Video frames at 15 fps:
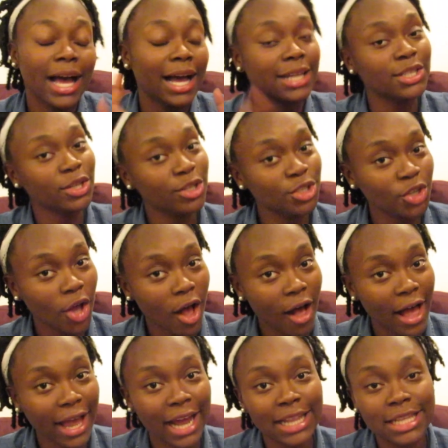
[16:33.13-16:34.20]
I told you all
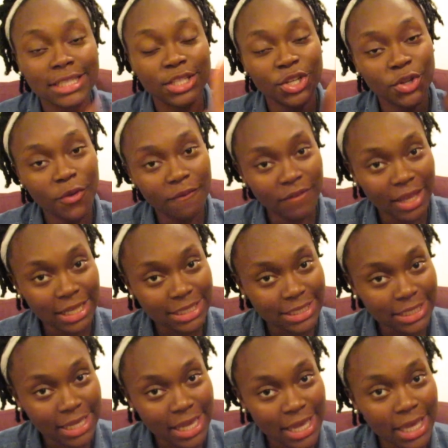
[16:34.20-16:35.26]
I got this new
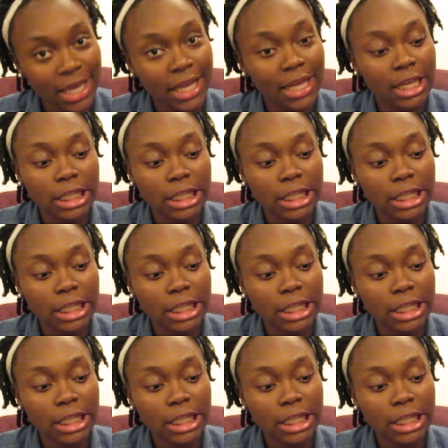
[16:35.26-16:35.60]
fancy